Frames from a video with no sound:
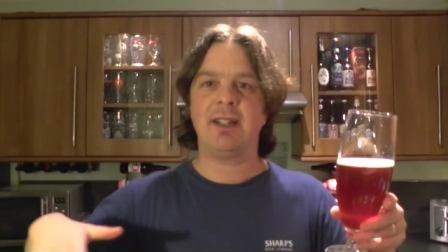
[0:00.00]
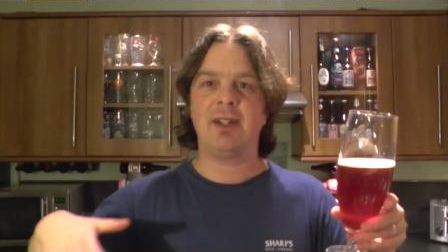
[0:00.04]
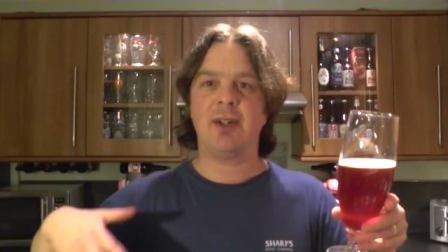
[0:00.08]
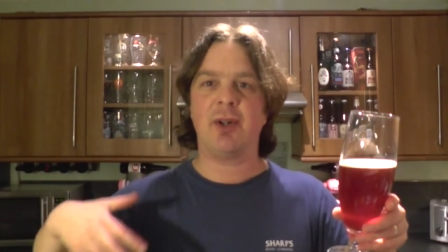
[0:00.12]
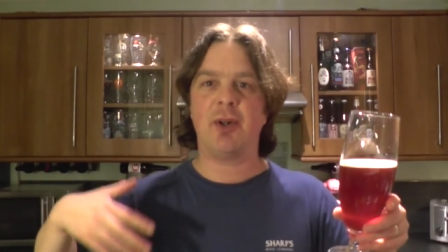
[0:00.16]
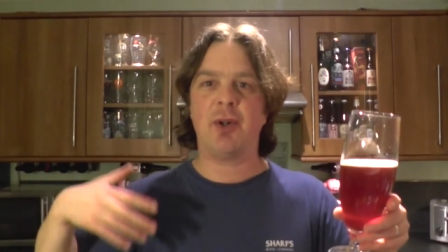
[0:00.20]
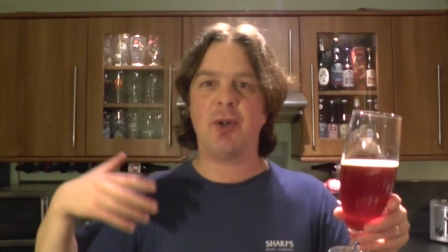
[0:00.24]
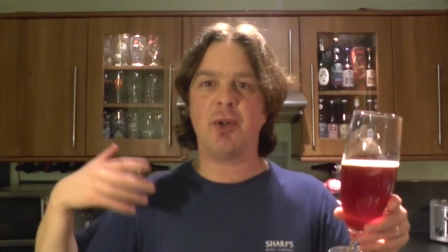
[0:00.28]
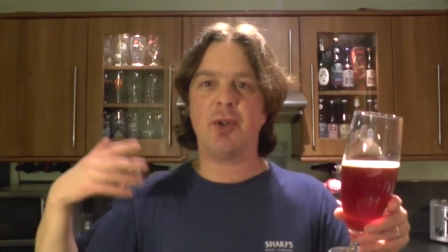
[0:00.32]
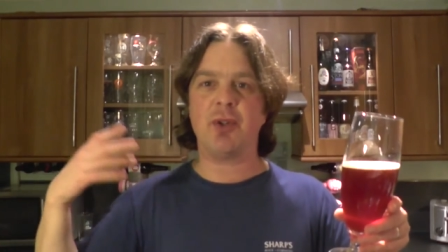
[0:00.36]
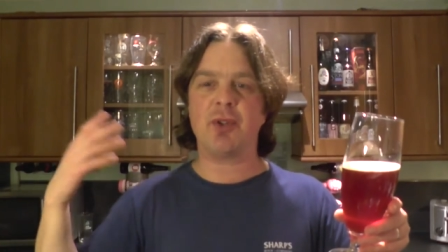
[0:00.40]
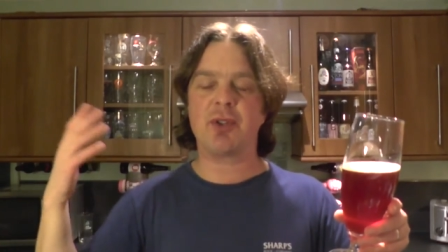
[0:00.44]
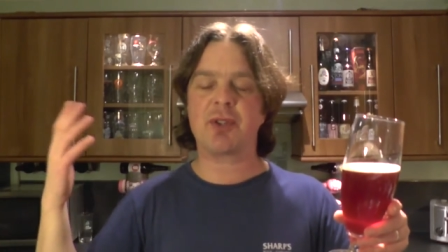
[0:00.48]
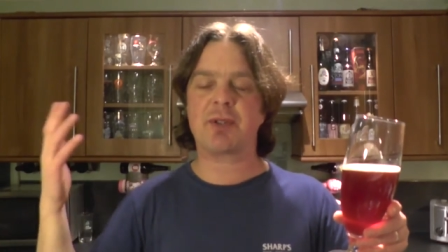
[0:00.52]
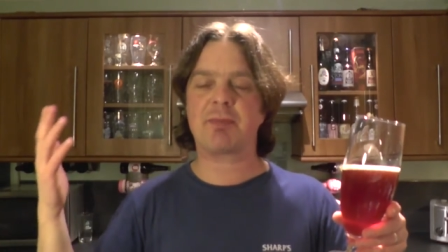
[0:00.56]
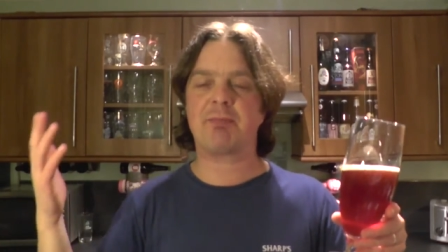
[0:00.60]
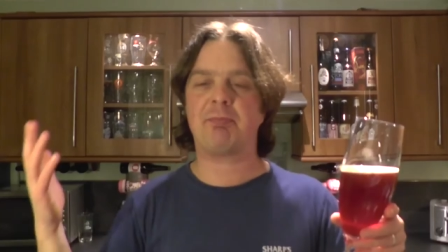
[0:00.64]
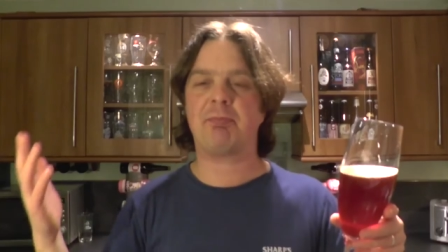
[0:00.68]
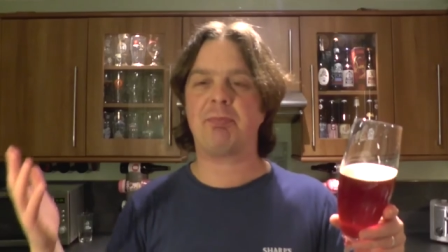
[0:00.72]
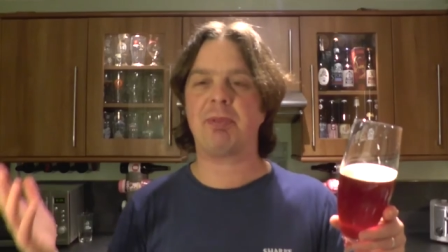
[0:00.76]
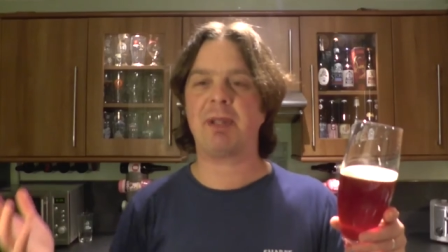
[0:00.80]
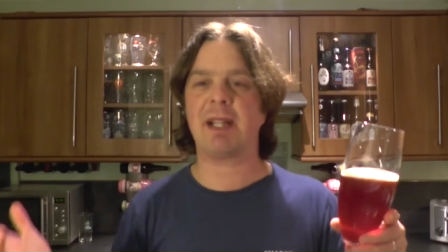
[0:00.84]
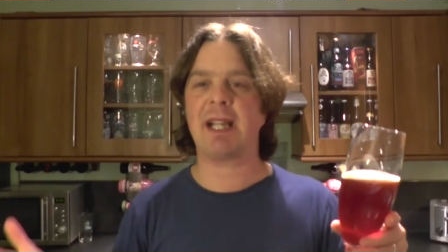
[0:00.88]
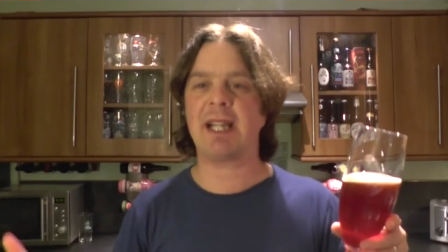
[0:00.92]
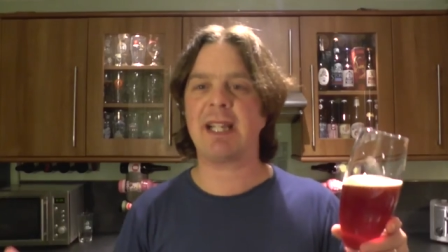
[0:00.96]
horse
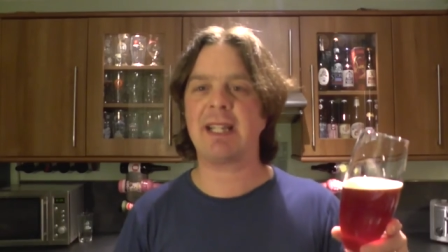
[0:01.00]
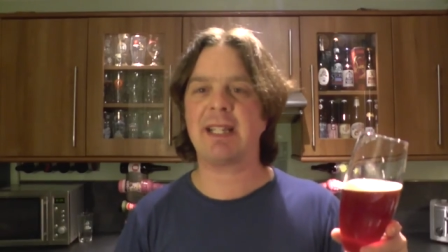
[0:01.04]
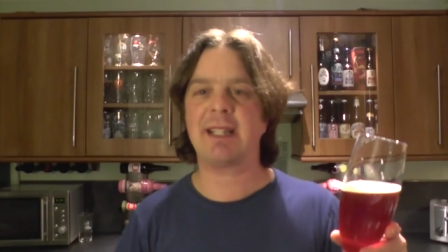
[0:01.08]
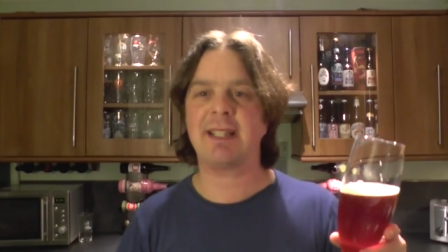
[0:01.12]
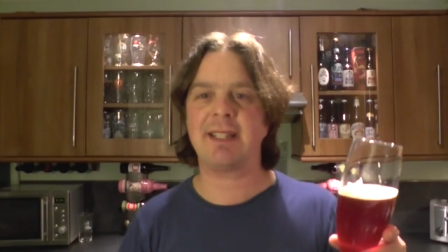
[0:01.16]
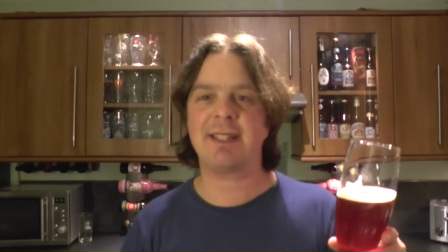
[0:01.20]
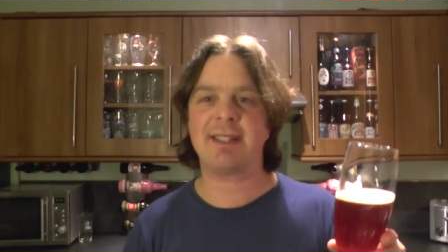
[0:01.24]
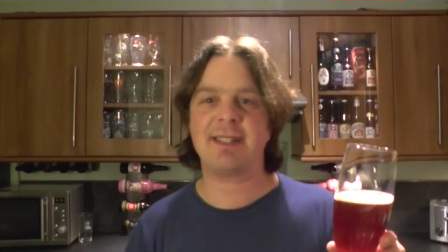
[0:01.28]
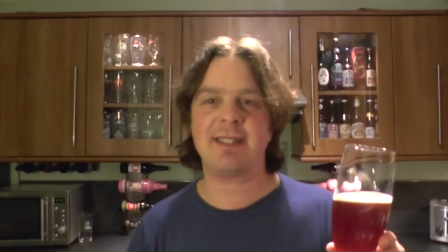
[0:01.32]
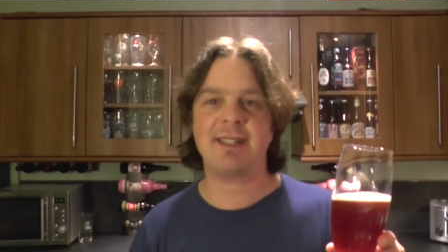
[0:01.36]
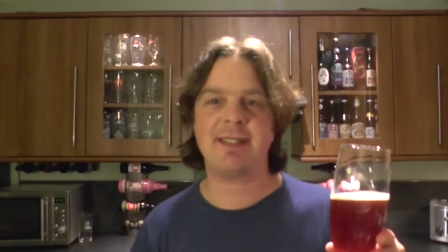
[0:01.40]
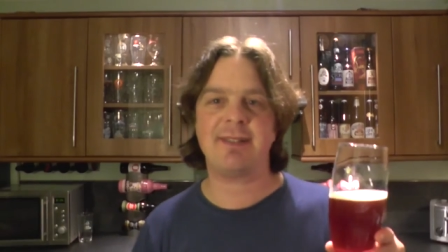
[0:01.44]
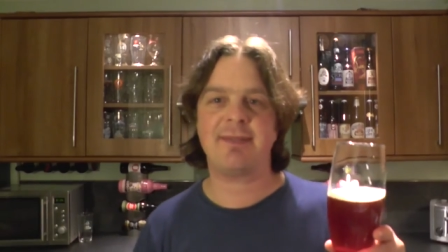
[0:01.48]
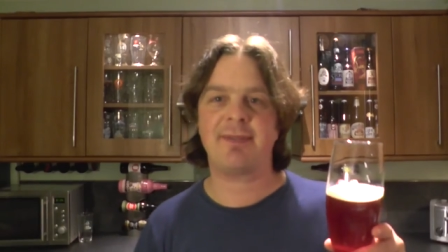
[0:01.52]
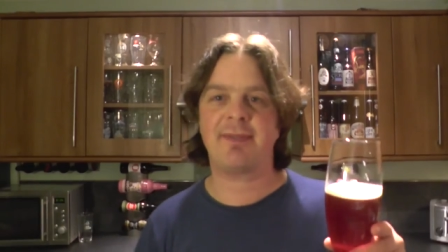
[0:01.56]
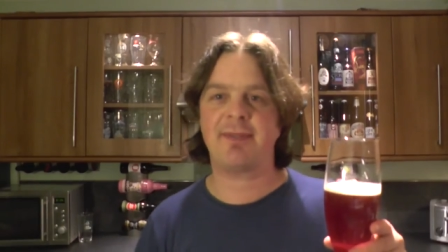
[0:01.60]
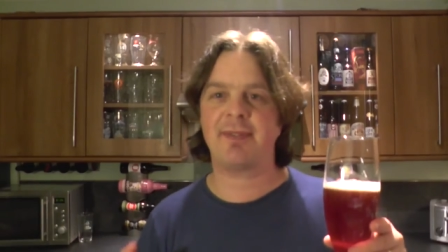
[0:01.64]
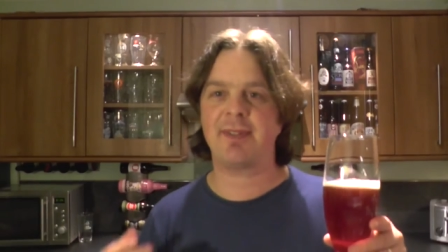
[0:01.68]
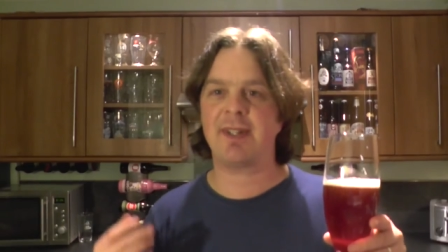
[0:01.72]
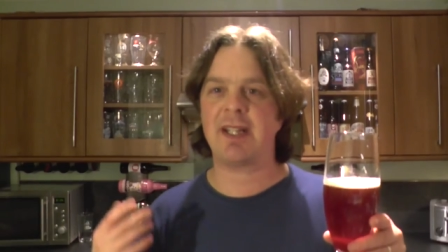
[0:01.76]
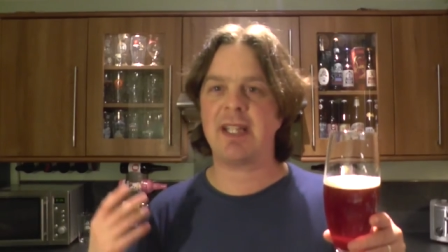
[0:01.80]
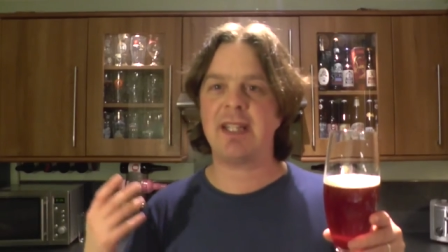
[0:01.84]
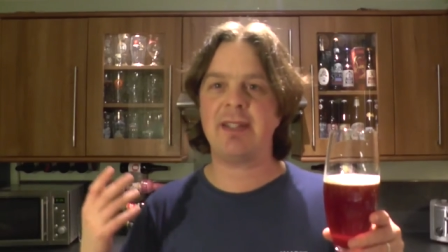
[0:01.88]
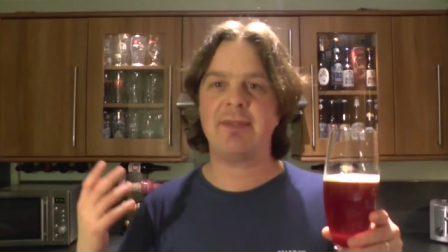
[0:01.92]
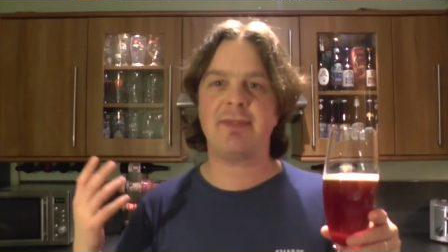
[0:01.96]
blankety
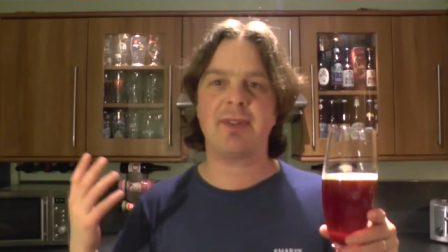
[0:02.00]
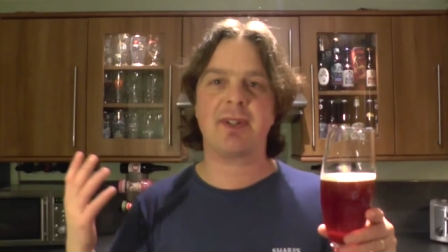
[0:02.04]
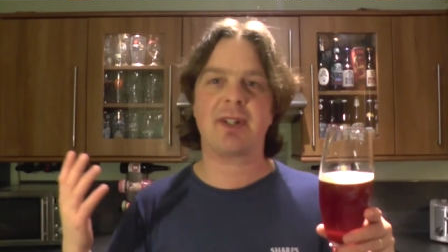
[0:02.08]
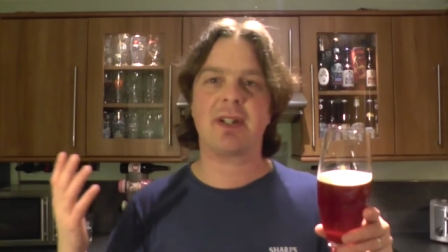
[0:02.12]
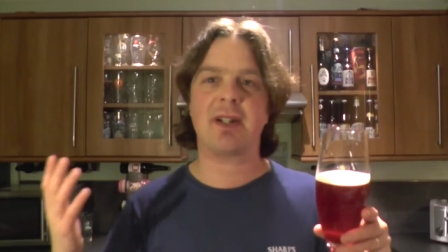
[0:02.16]
flavour